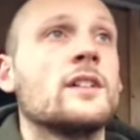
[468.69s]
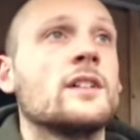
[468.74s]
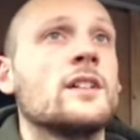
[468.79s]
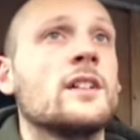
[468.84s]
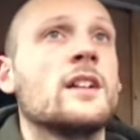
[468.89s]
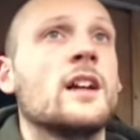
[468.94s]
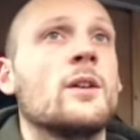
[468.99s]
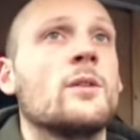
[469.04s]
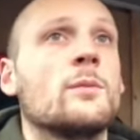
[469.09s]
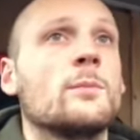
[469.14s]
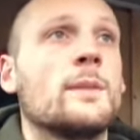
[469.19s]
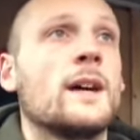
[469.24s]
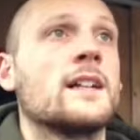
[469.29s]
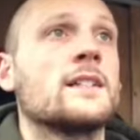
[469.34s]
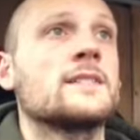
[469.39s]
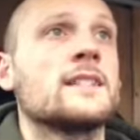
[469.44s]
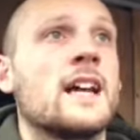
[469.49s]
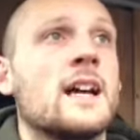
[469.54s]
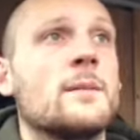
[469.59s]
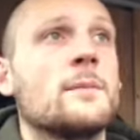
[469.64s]
you know by
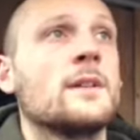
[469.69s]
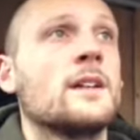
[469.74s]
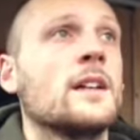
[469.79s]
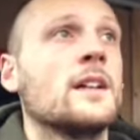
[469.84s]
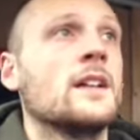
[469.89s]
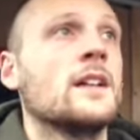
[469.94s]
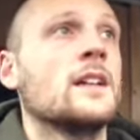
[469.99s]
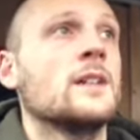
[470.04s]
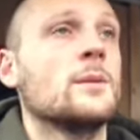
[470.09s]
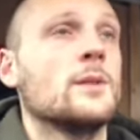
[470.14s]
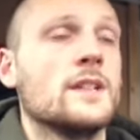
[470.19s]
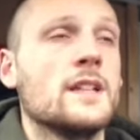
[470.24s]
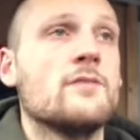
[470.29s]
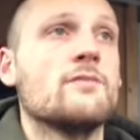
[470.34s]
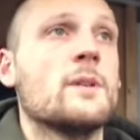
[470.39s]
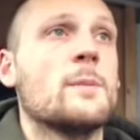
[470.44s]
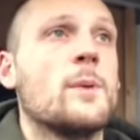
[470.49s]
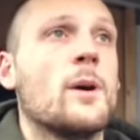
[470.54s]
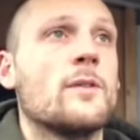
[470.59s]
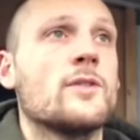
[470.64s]
the time we didn't
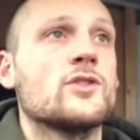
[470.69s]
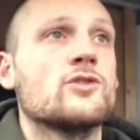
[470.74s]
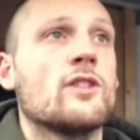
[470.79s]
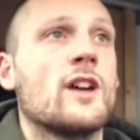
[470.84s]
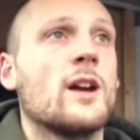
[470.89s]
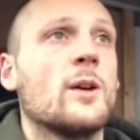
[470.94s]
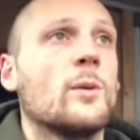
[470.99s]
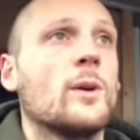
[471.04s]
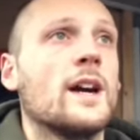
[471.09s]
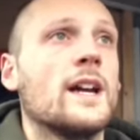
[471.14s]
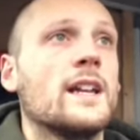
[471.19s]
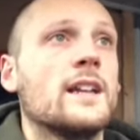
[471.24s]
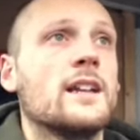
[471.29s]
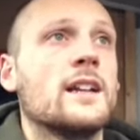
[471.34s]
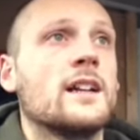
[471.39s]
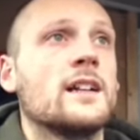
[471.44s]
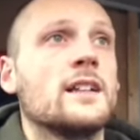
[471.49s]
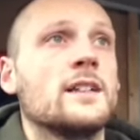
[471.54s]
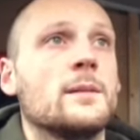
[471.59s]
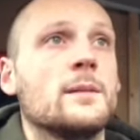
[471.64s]
rip off straight away
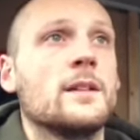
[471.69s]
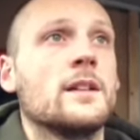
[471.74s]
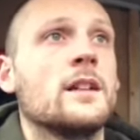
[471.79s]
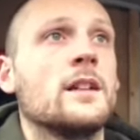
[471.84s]
it